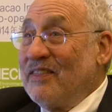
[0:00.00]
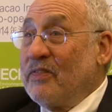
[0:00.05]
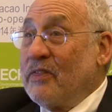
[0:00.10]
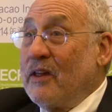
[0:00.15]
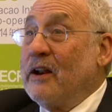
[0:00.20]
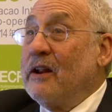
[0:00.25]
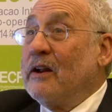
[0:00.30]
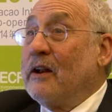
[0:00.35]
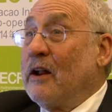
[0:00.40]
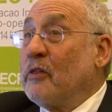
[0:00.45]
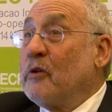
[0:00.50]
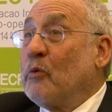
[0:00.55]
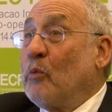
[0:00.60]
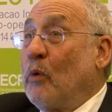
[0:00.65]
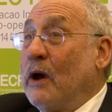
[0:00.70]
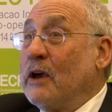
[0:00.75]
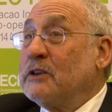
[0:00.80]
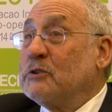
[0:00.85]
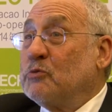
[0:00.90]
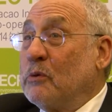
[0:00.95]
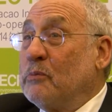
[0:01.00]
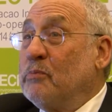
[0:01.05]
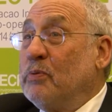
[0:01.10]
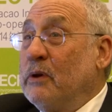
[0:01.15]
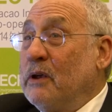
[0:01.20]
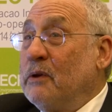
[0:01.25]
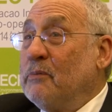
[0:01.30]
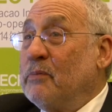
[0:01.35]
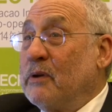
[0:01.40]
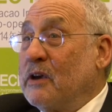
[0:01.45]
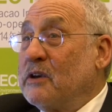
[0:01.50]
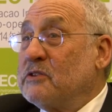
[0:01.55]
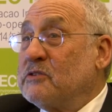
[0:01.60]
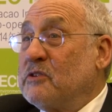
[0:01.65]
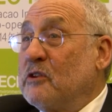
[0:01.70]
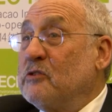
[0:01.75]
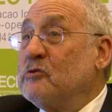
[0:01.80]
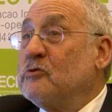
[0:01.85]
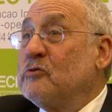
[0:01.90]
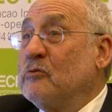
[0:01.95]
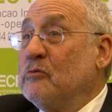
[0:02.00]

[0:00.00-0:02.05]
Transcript: than it otherwise would be, because the